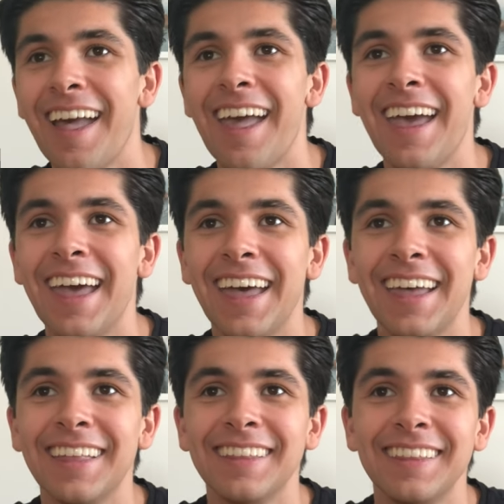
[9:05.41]

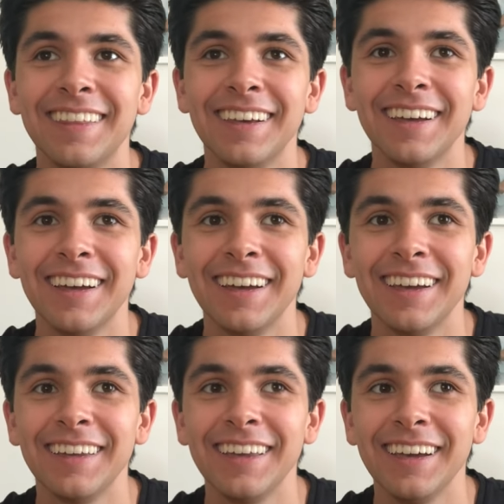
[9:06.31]
and
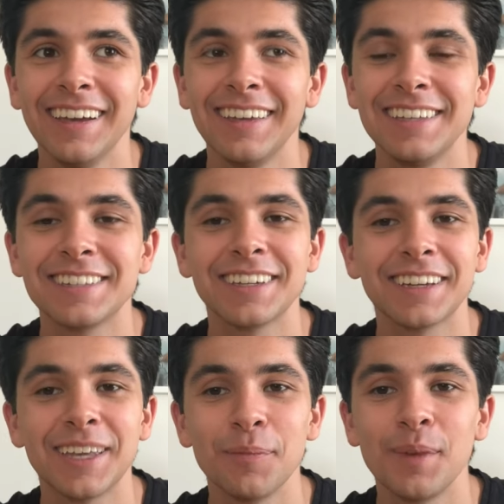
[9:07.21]
uh, yeah he's gonna
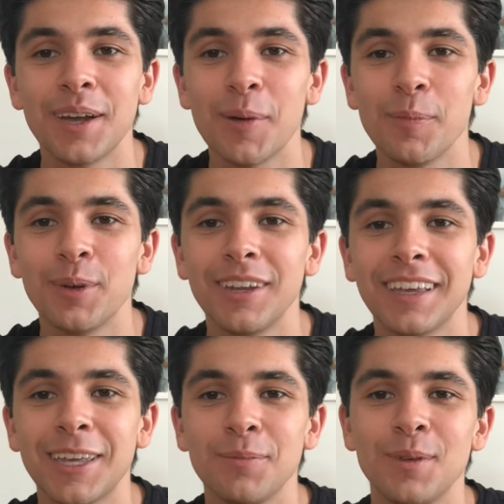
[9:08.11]
keep me company
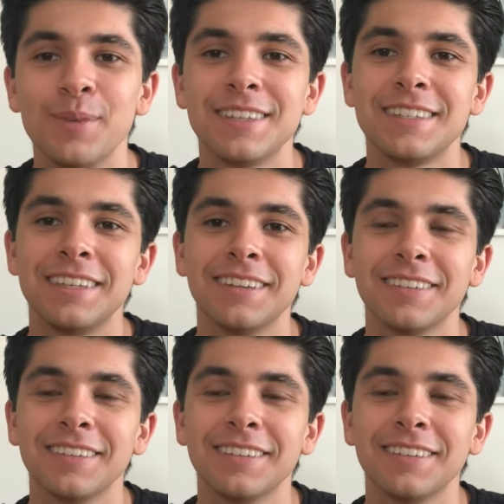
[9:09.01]
and keep me busy